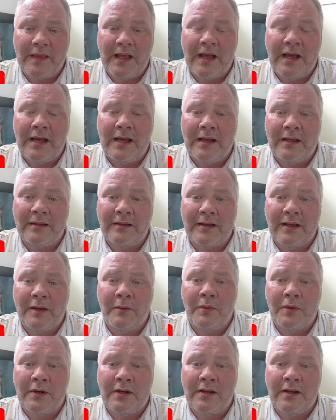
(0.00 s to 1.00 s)
and I
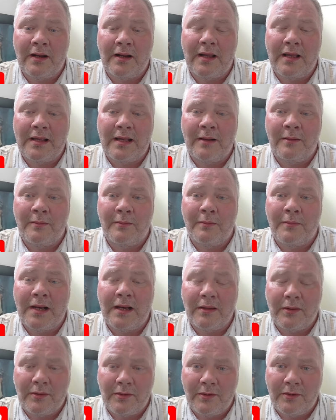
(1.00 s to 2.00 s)
want to lay out
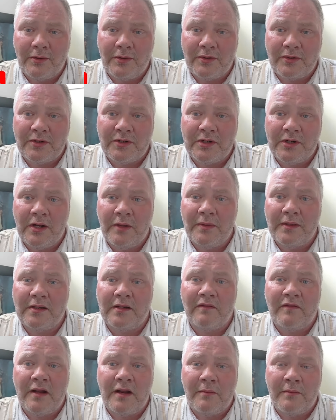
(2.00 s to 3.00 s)
my thoughts on the
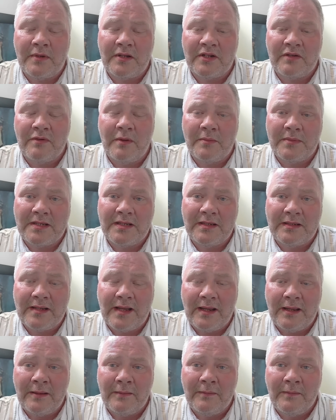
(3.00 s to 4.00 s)
developments from
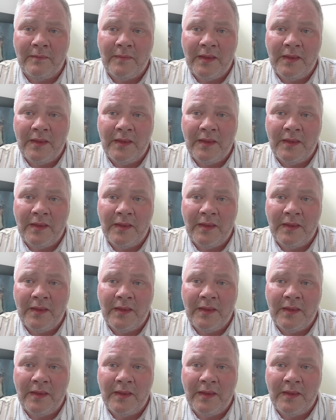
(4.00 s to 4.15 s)
today,